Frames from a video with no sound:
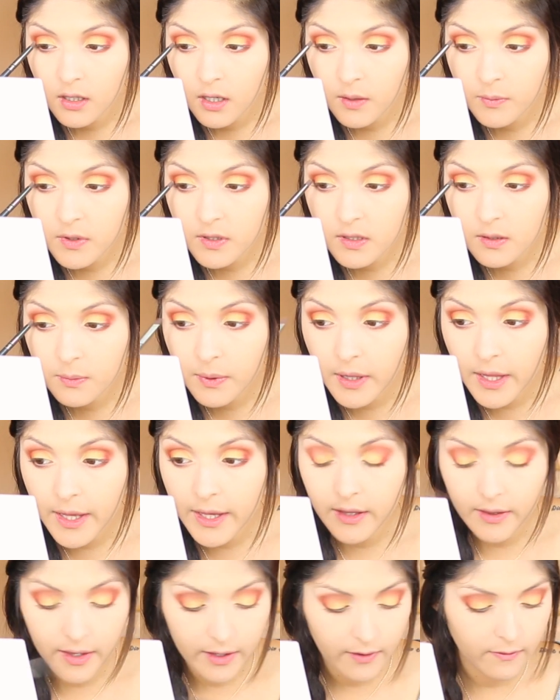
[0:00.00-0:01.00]
I'm just
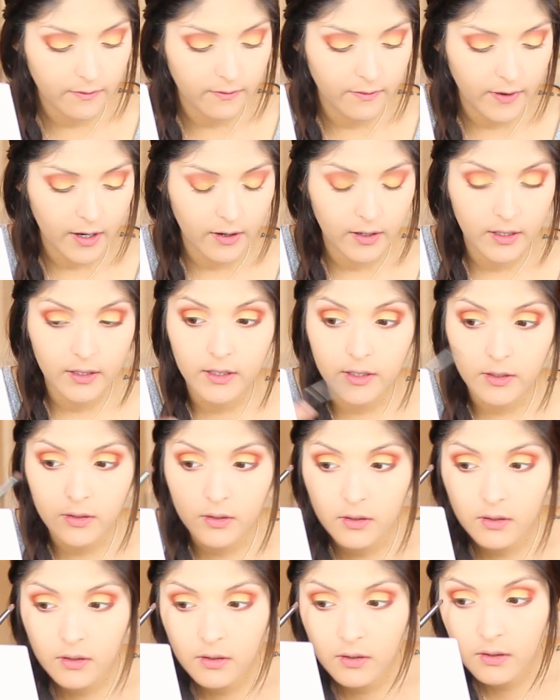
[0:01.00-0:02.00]
applying like very
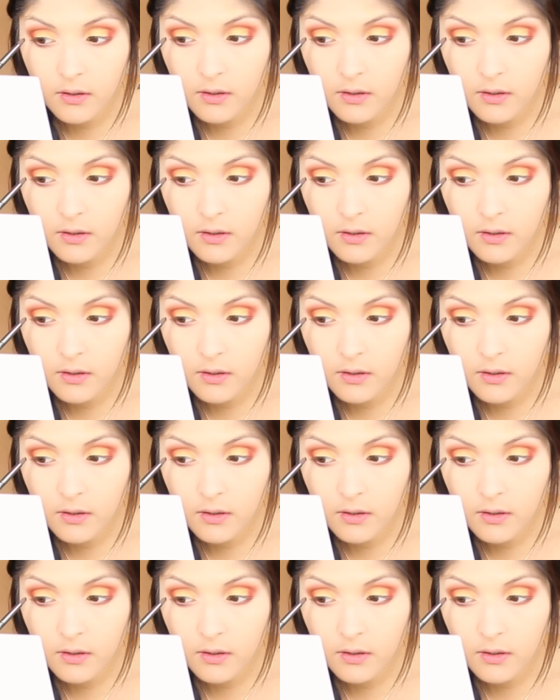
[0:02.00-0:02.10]
little.